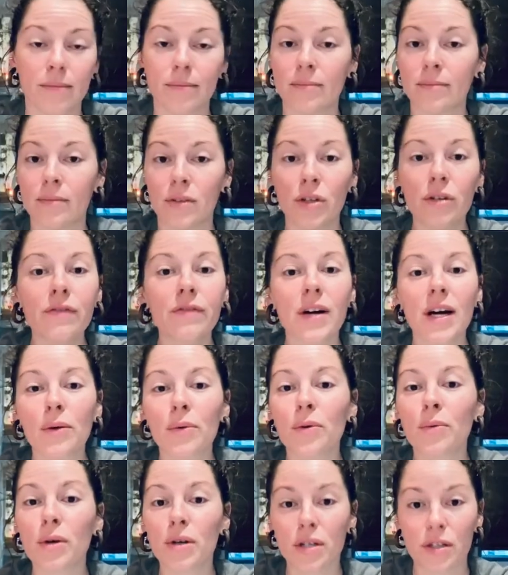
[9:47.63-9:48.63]
You find what
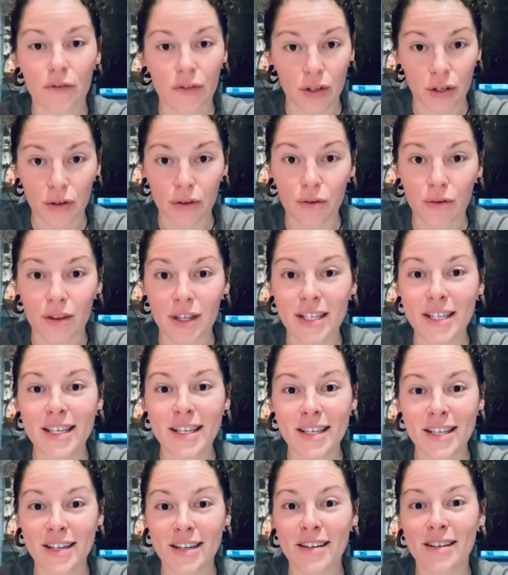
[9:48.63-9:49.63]
works for you. This is
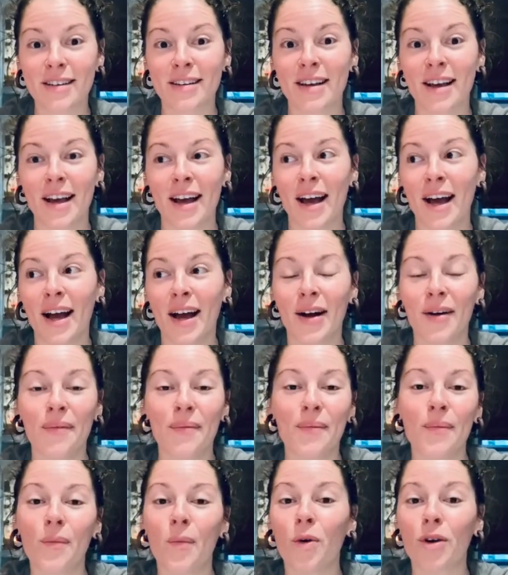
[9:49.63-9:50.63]
just
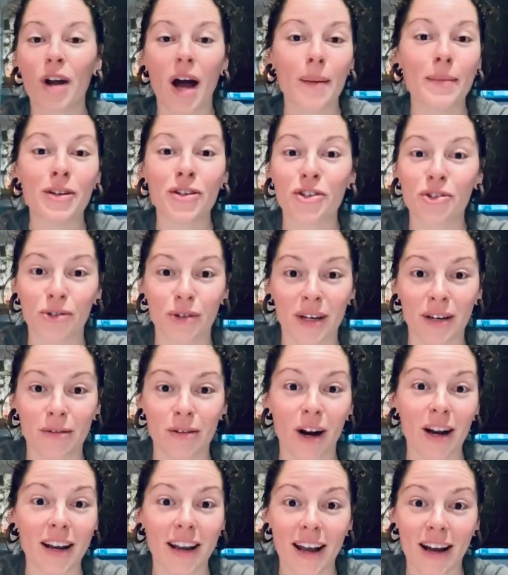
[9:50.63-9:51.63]
what I'm enjoying
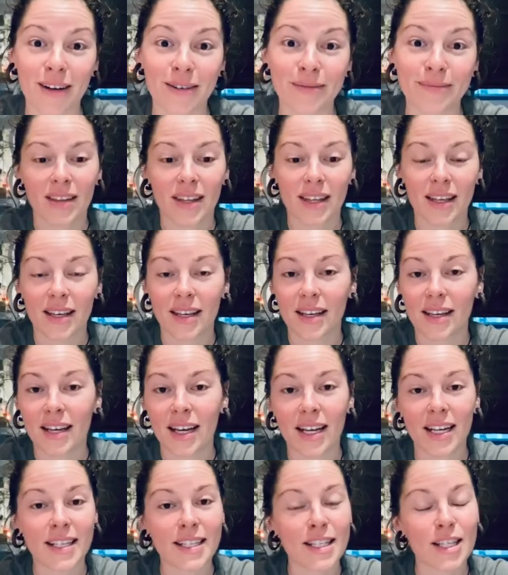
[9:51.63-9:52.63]
right now.
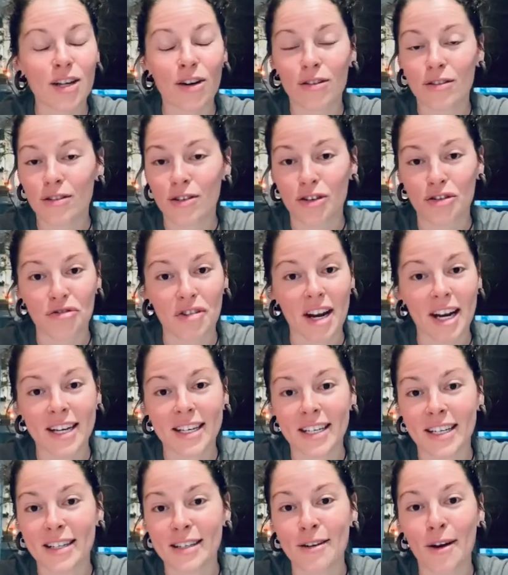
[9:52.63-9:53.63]
It's not strict.
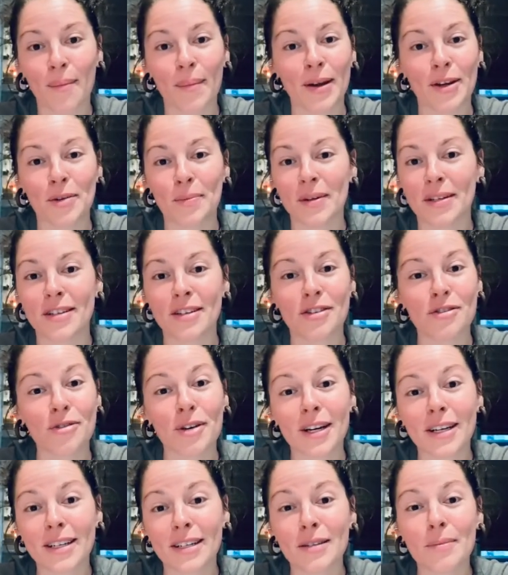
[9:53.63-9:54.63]
It's not meant to be
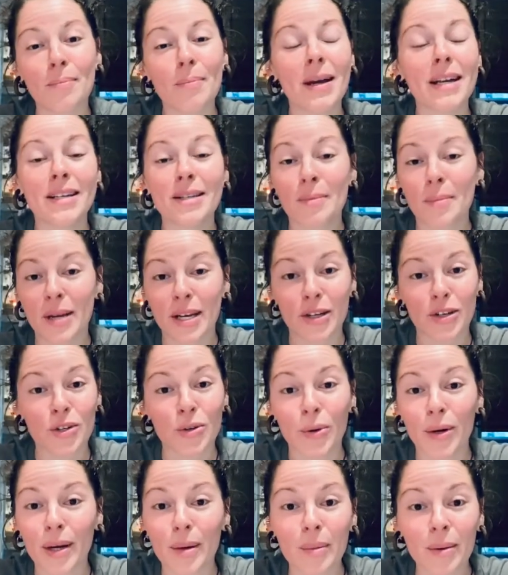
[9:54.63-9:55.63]
strict. It's meant to be
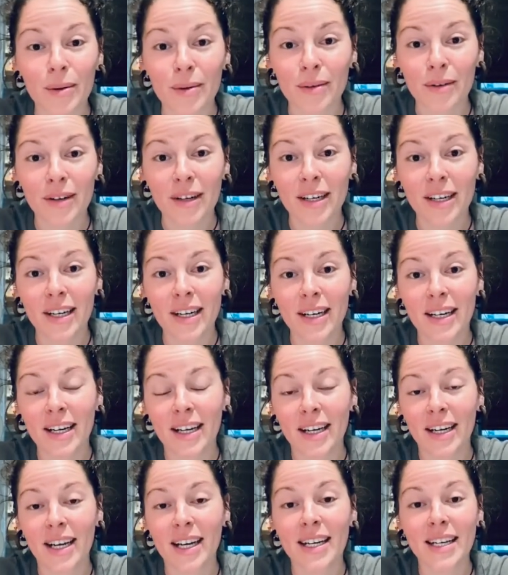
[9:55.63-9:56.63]
enjoyable.
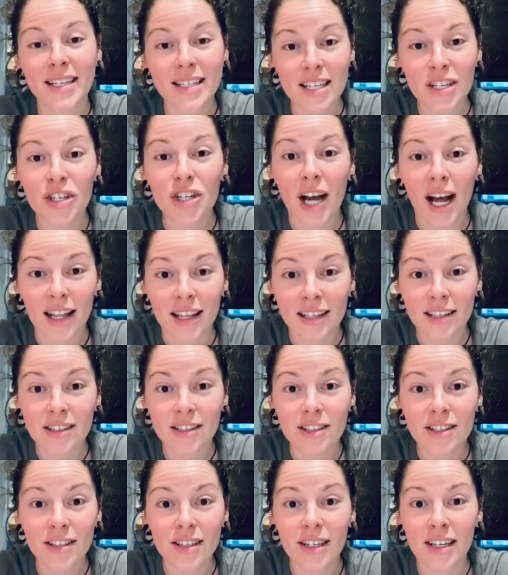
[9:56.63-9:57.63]
It is a
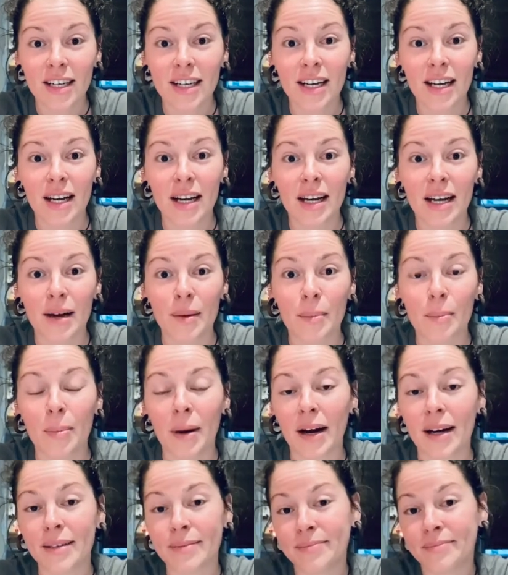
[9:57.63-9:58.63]
challenge,
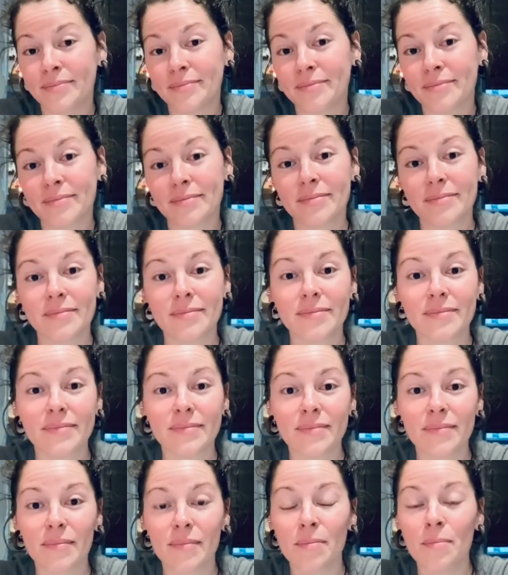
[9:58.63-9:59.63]
but
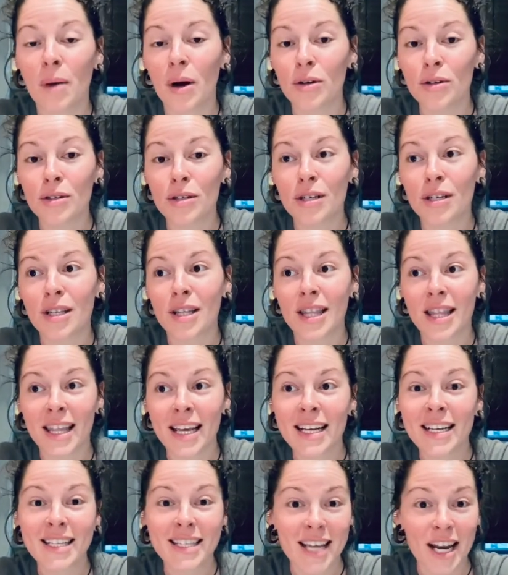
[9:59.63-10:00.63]
most
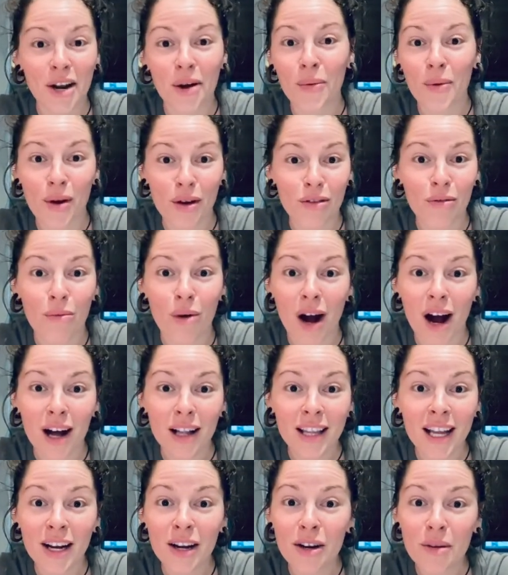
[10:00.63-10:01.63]
things that are worthwhile are
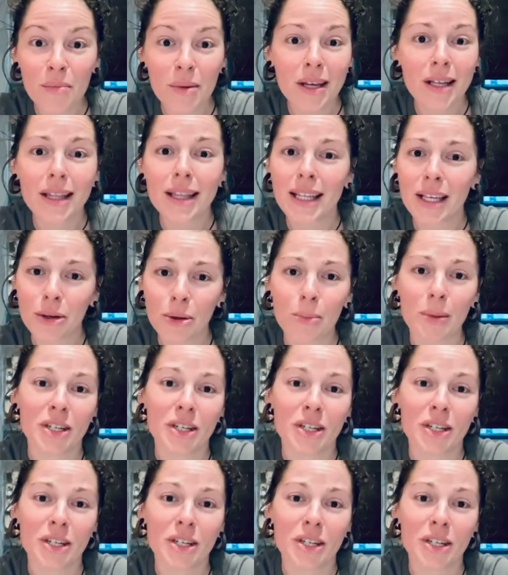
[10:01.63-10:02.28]
going to be a little bit